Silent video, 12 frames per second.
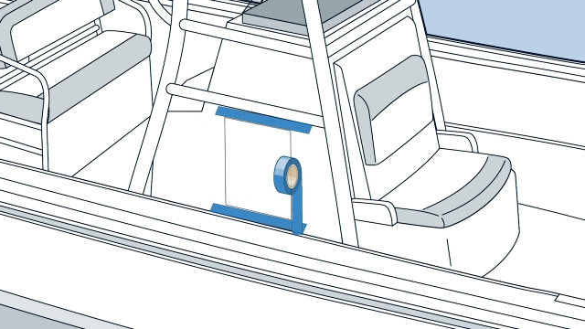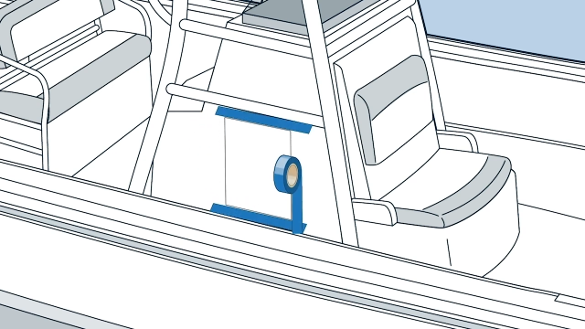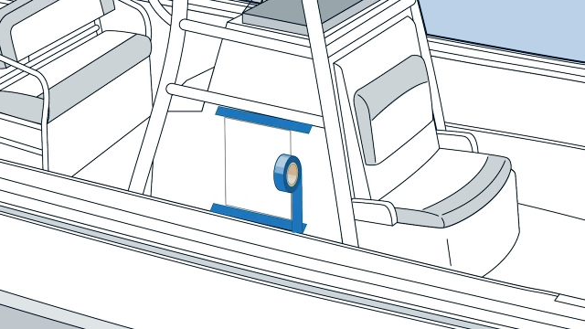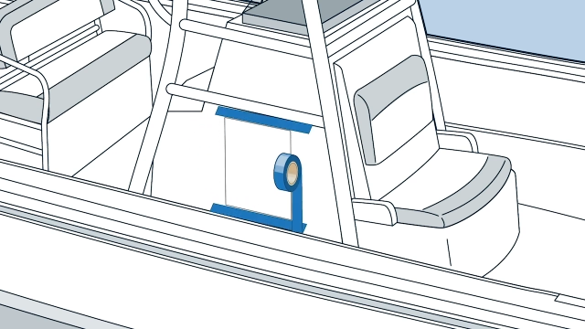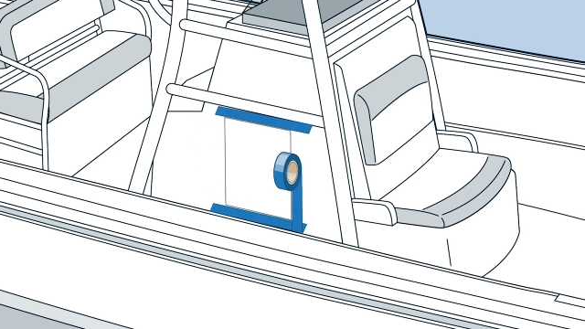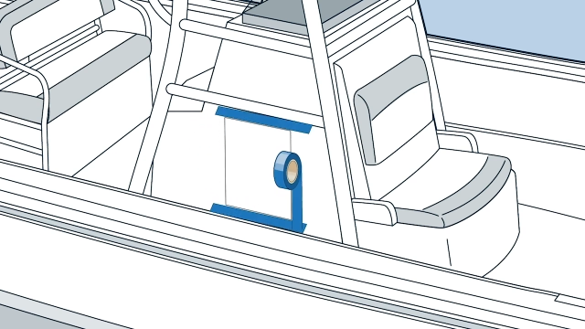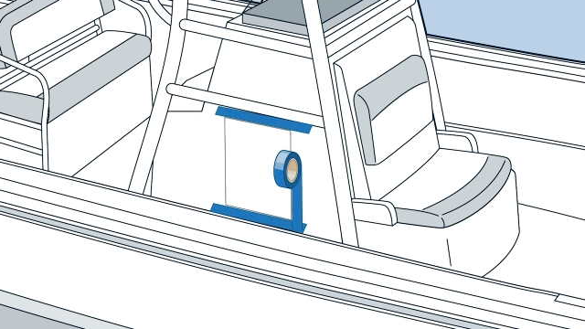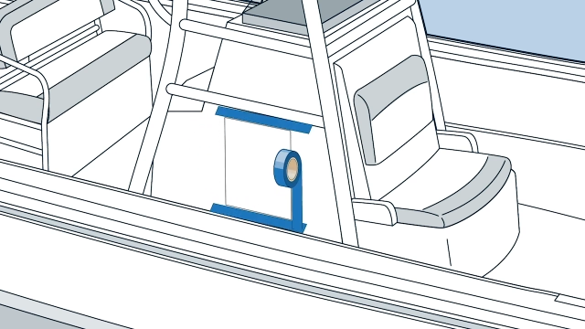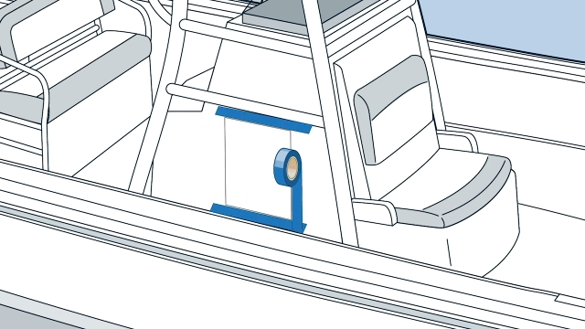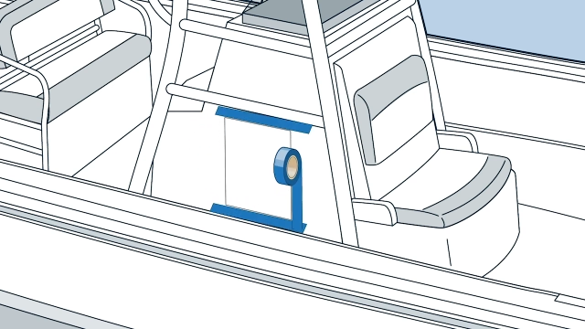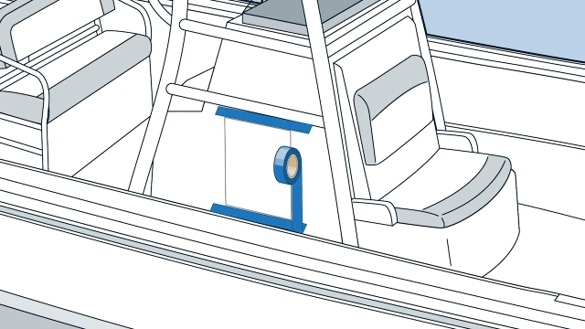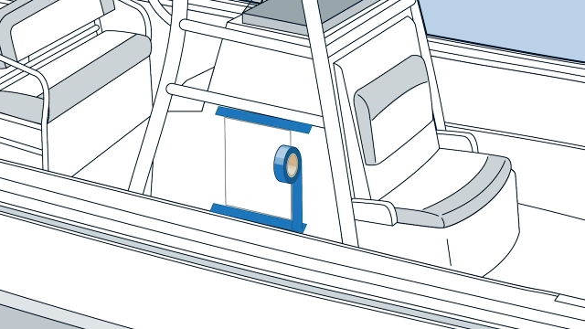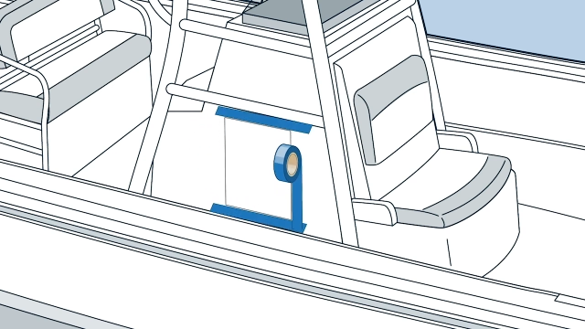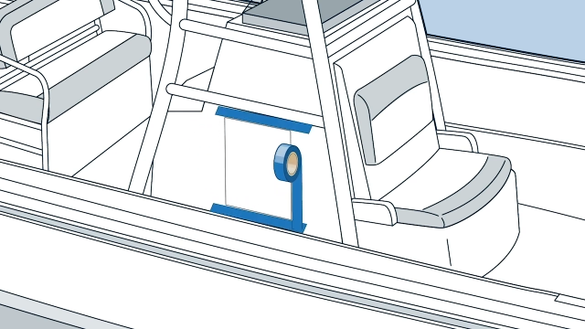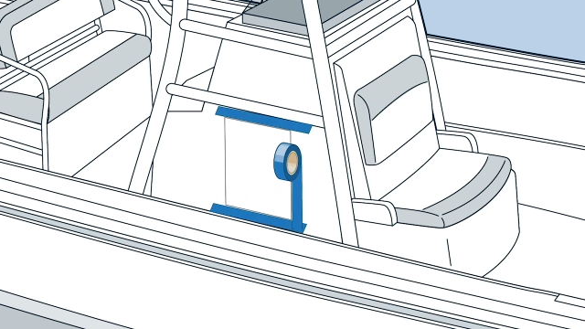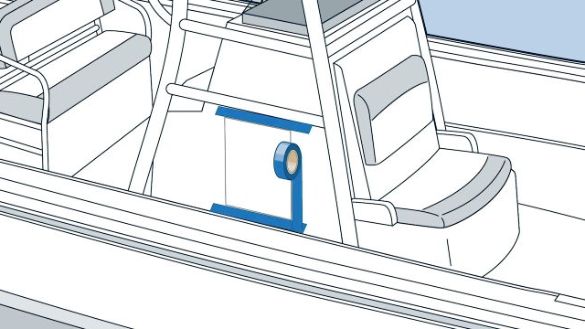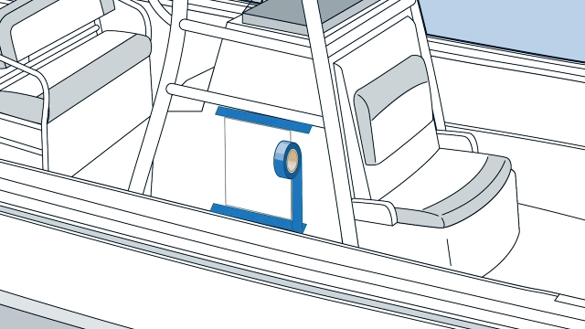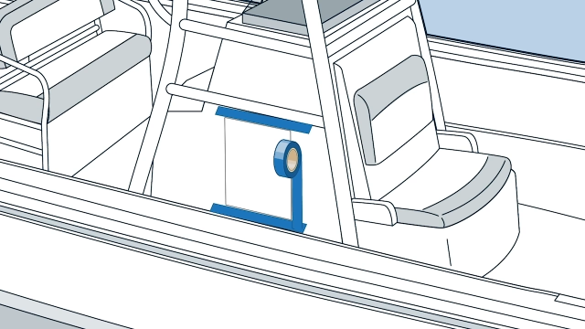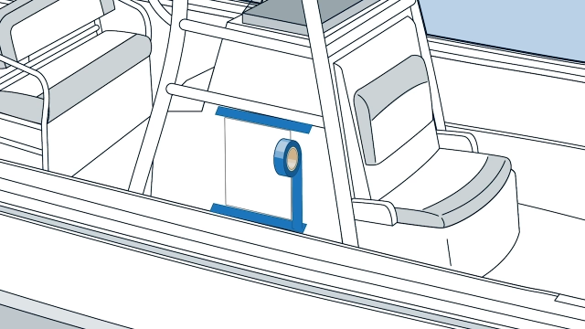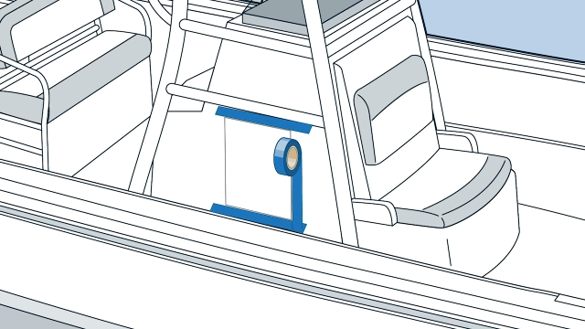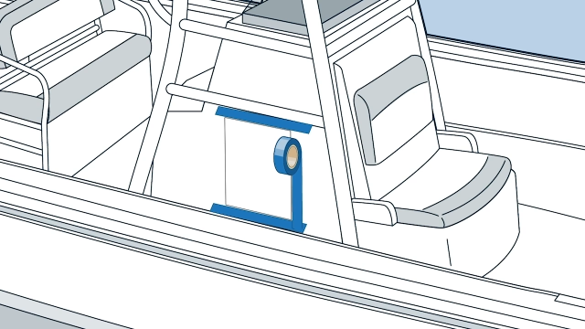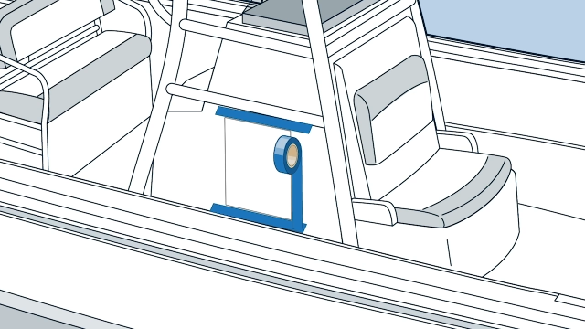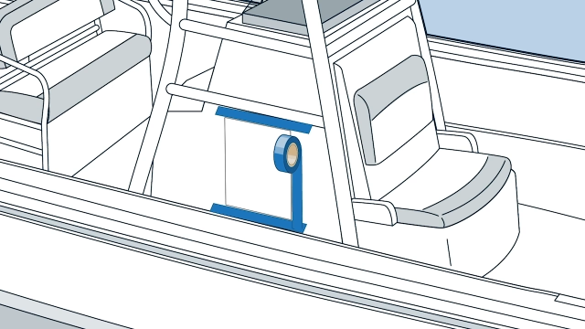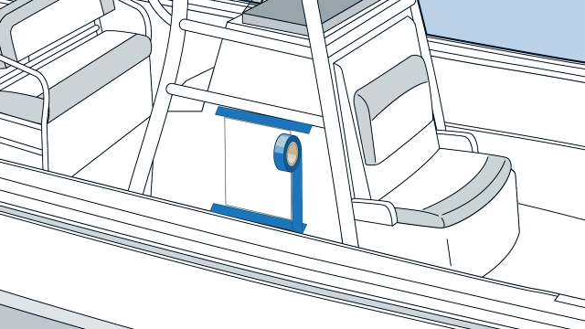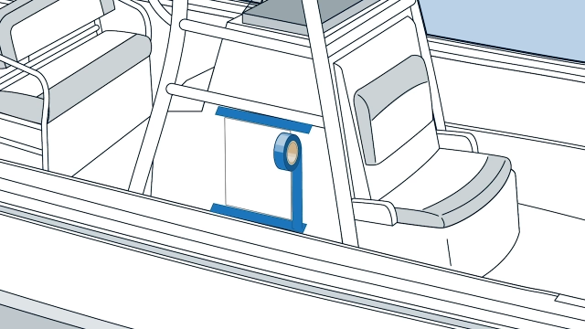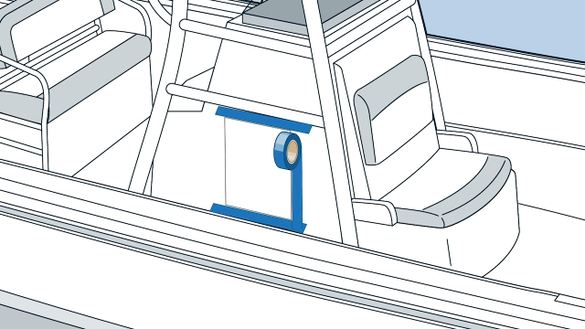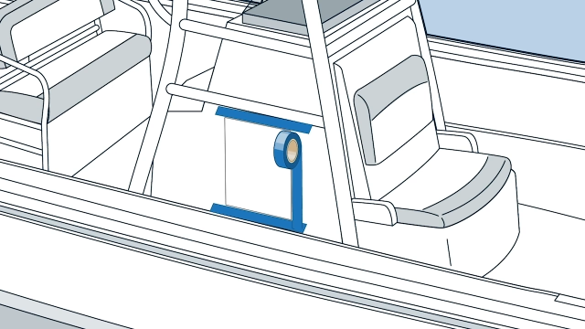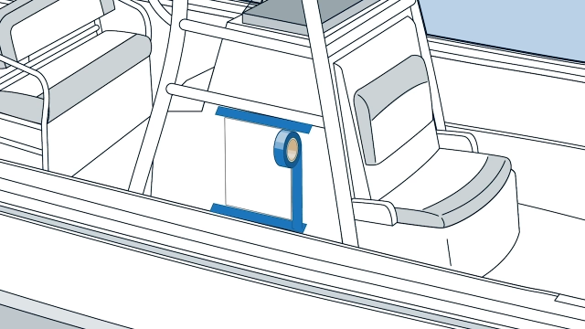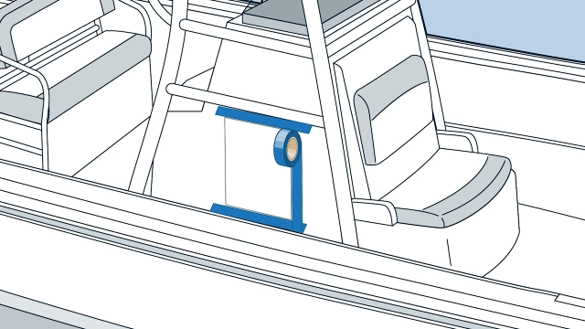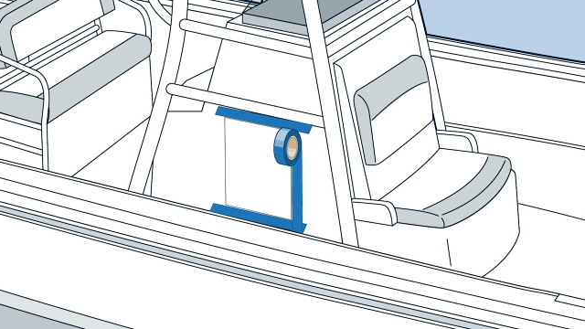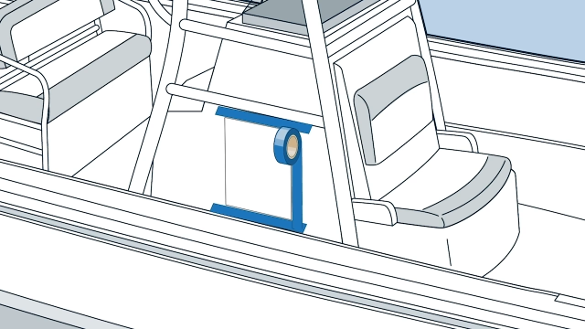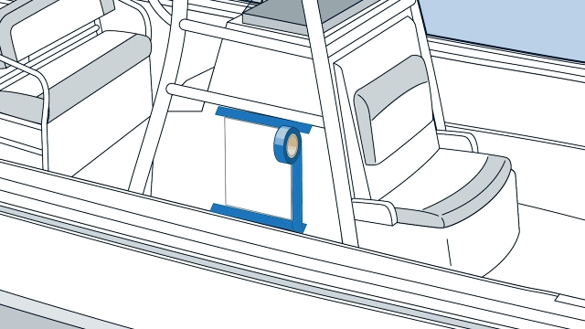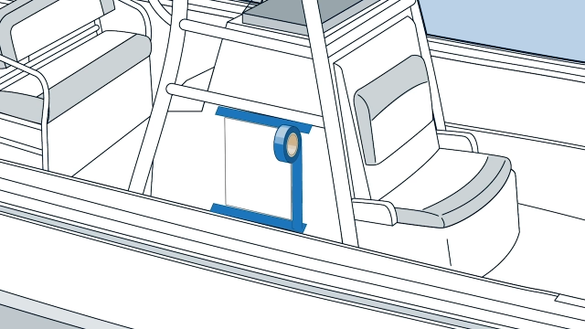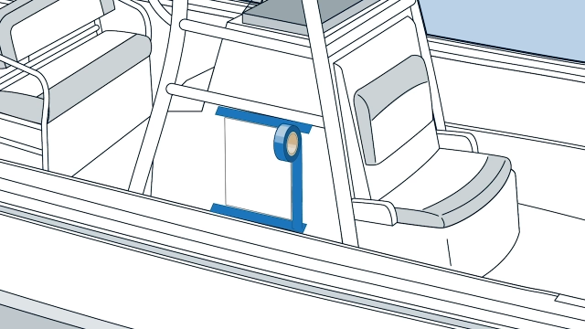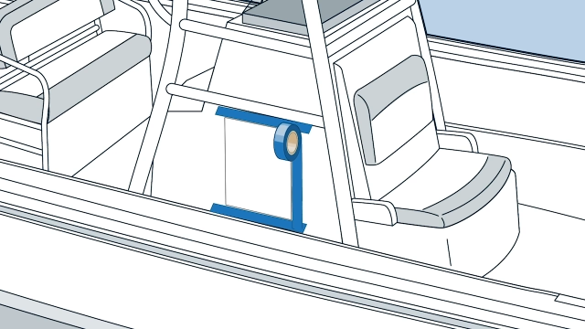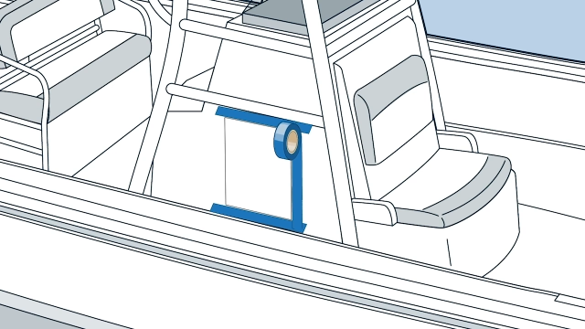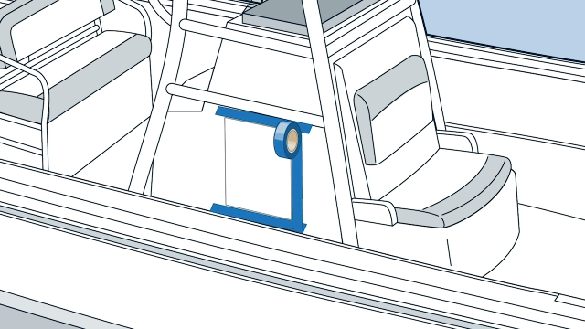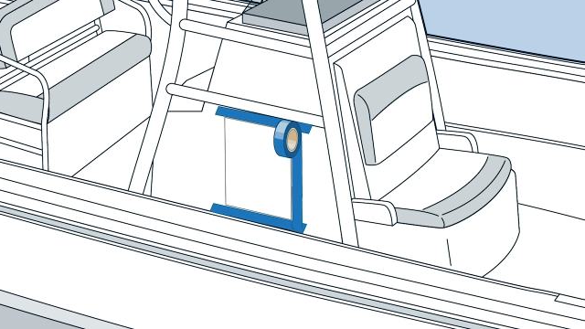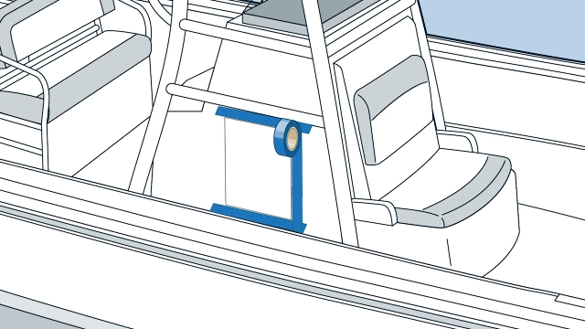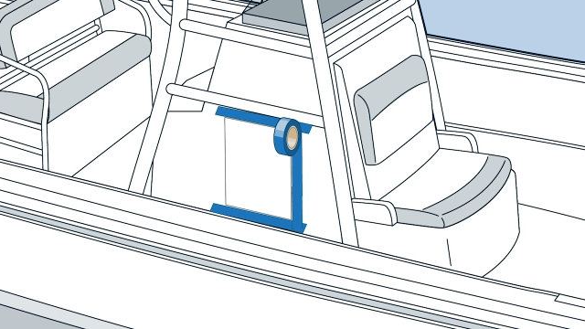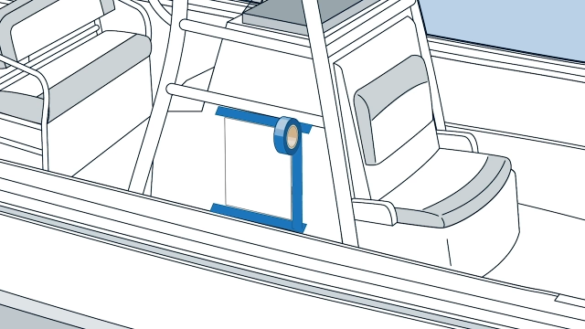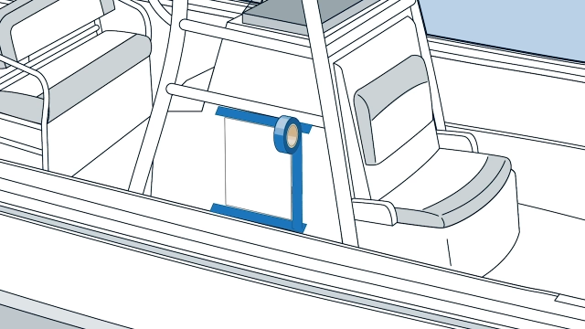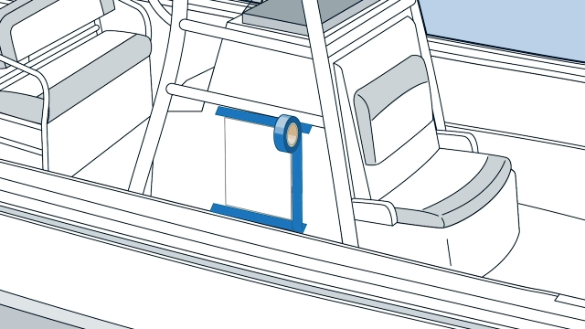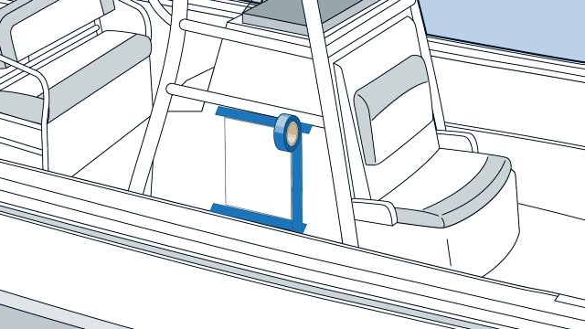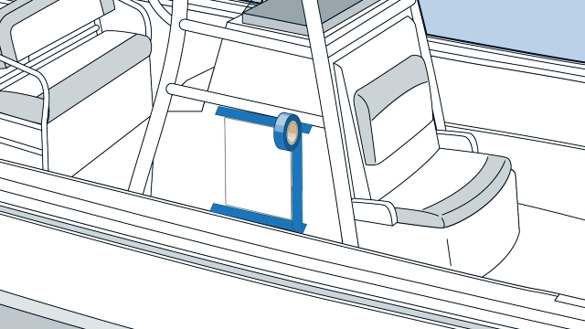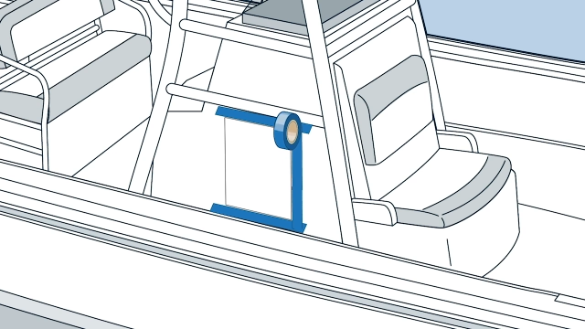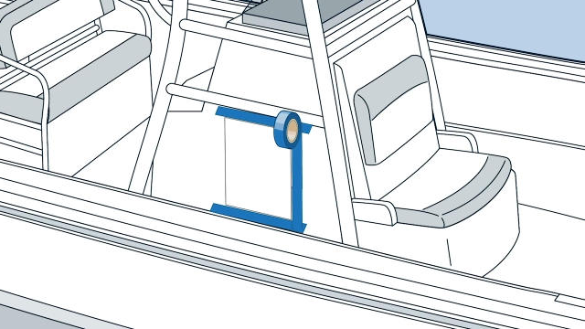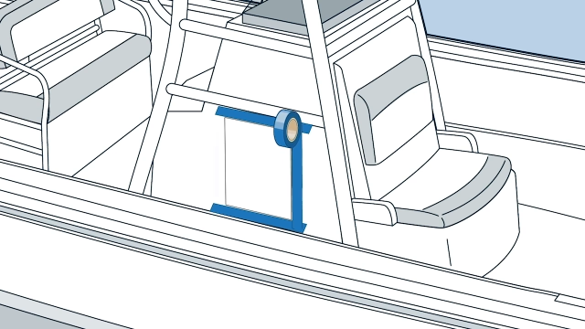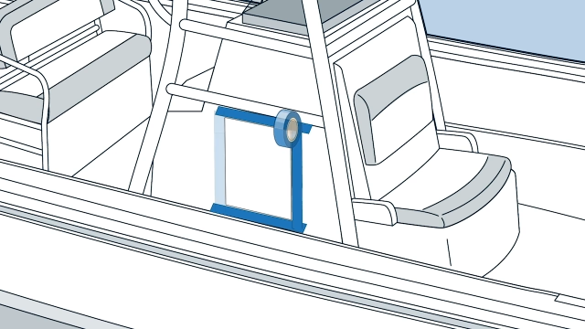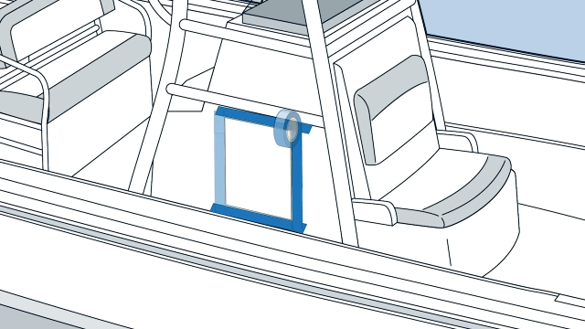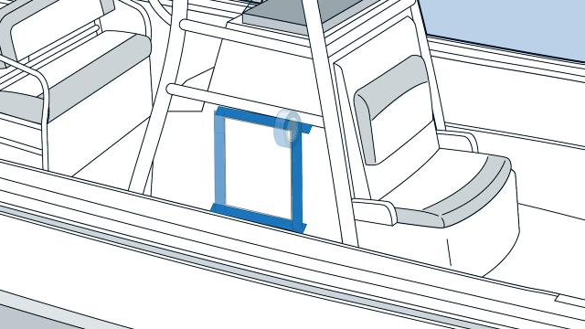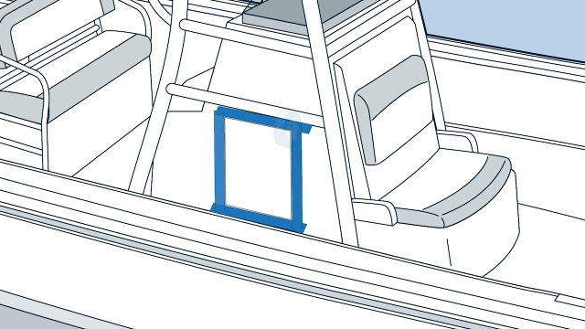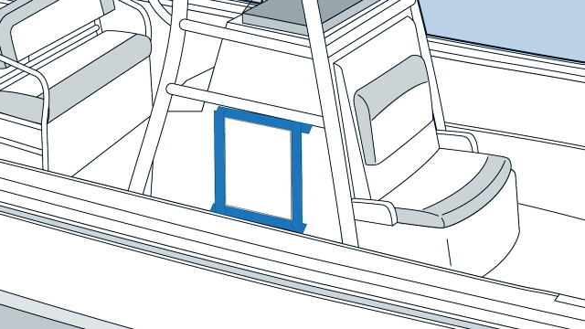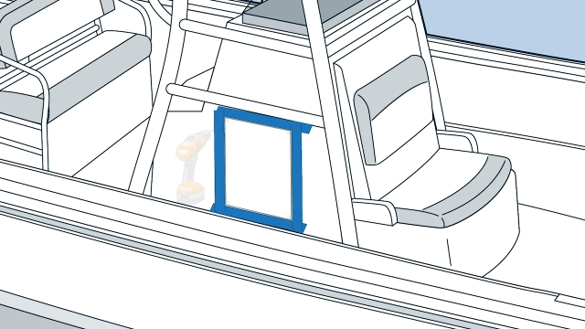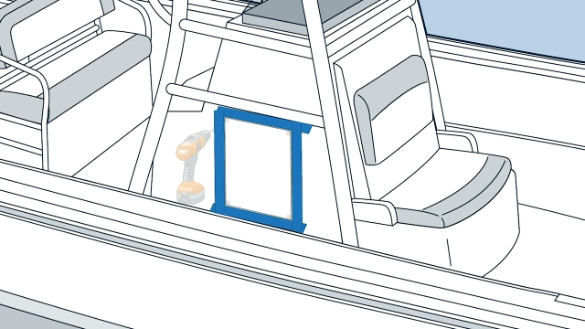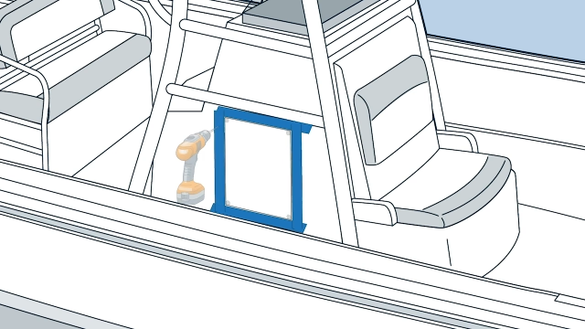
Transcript: (no speaker visible)